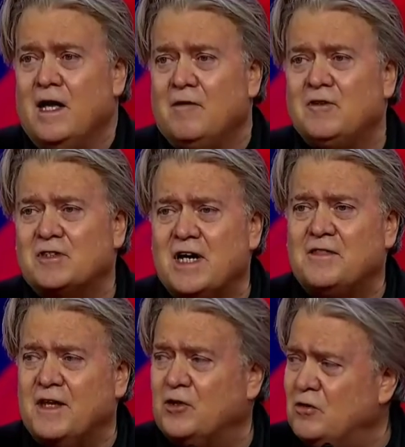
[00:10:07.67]
if there's
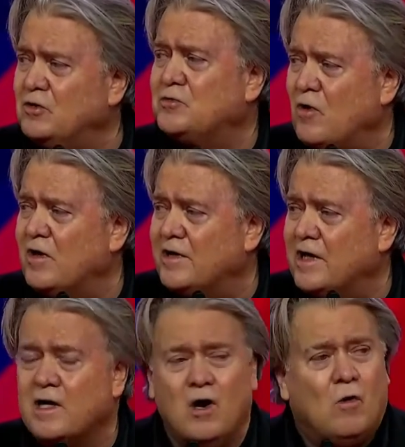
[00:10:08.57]
anything
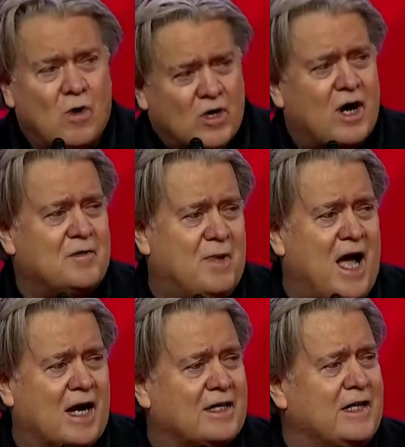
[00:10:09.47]
newsworthy, we'll cut
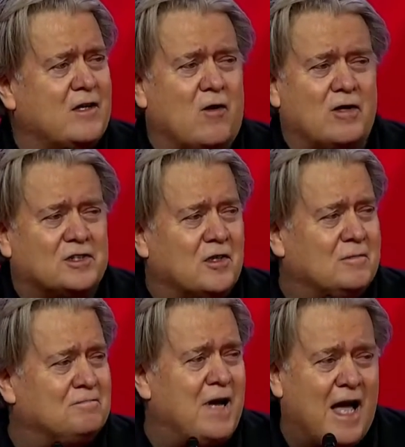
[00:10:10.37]
back, and they go to
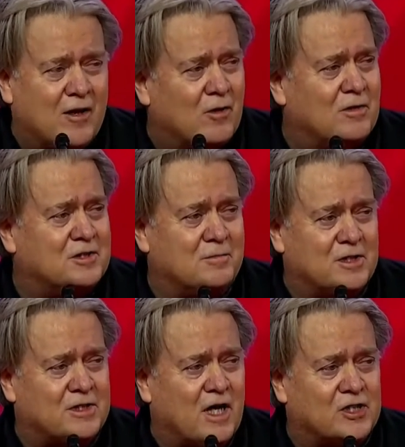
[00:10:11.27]
some panel and some
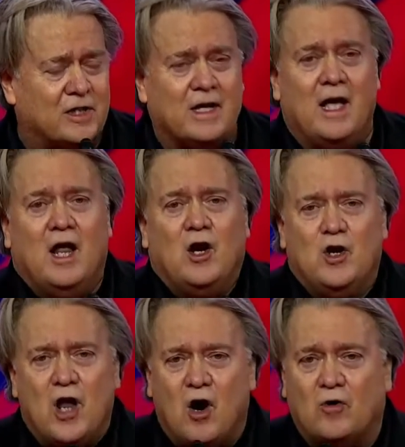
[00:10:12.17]
discussion.
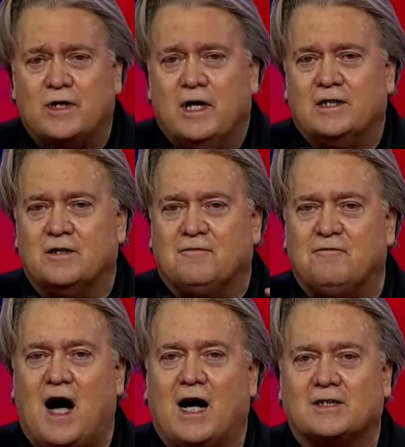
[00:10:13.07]
Note to
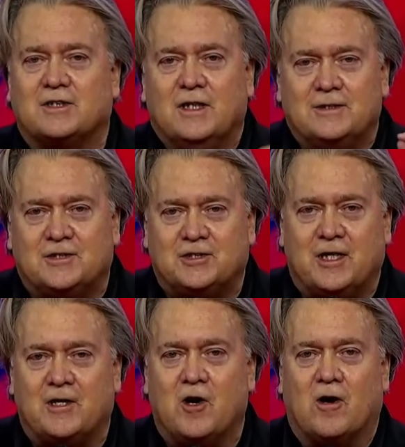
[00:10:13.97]
Fox
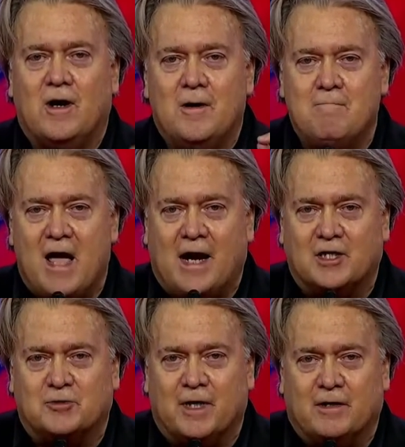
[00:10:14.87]
senior
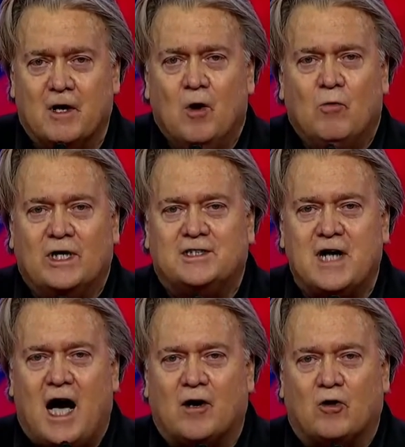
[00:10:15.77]
management, when
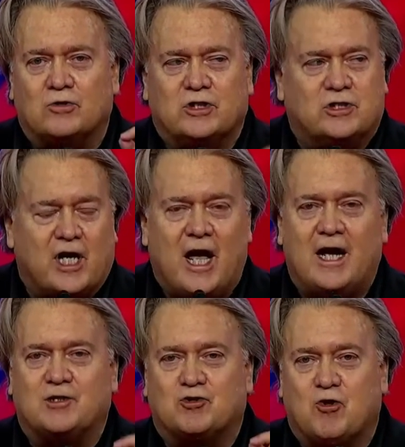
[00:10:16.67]
Donald
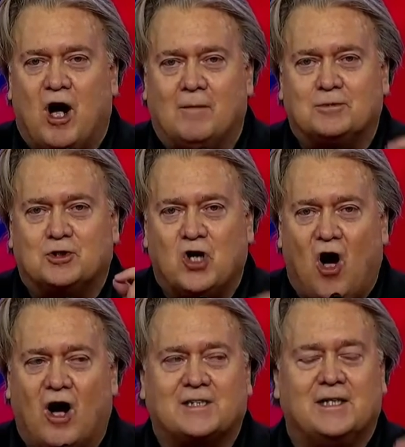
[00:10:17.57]
J. Trump
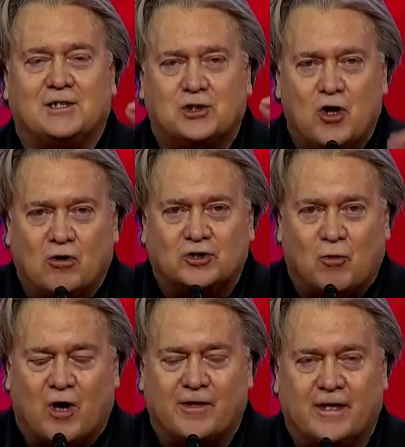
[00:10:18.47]
talks, it's
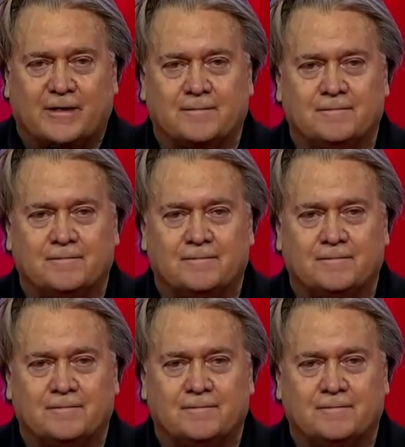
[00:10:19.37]
newsworthy.